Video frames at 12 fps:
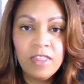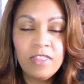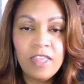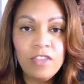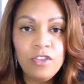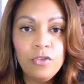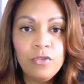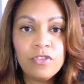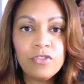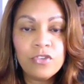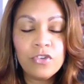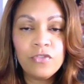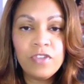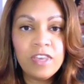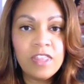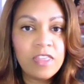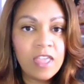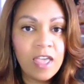that you deserved
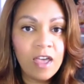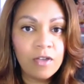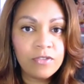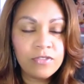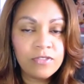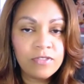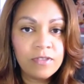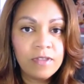anything else.